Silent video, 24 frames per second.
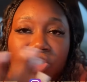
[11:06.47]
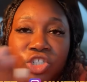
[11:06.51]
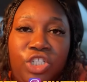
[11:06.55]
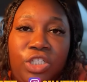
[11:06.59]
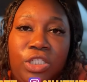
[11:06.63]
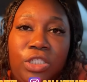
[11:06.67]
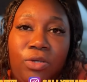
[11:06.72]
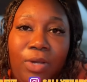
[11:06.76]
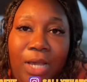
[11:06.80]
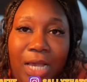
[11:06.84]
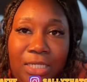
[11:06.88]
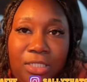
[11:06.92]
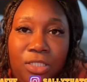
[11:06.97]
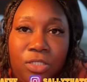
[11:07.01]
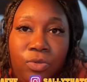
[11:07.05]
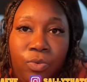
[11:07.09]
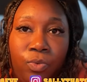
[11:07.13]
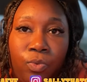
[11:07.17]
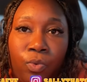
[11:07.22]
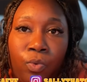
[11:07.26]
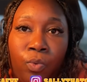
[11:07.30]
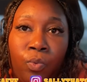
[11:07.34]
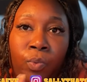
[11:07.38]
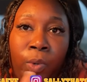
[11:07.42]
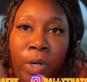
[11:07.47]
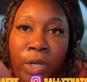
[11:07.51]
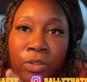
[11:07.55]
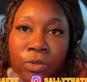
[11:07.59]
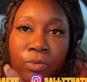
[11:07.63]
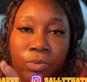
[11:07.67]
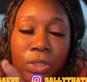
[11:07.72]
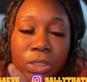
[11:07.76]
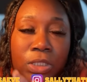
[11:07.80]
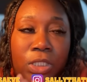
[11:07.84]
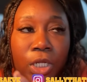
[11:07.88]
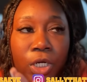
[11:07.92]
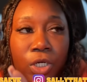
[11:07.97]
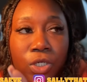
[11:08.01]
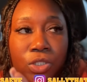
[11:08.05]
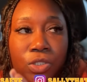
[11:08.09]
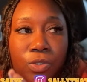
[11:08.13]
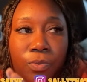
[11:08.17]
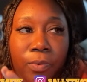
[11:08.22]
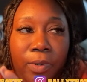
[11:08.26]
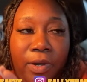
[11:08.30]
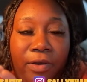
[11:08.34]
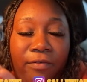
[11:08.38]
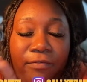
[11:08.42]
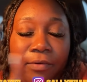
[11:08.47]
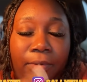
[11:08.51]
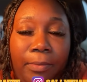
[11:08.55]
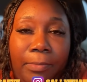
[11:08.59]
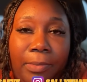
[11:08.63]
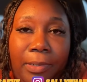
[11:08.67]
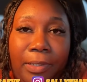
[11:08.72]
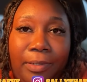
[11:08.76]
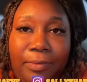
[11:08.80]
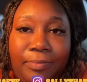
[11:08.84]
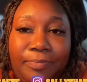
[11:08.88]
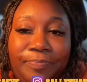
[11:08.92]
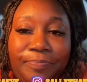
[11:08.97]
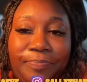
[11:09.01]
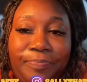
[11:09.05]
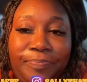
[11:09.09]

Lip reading: she still has to wear the retainers or whatever, but...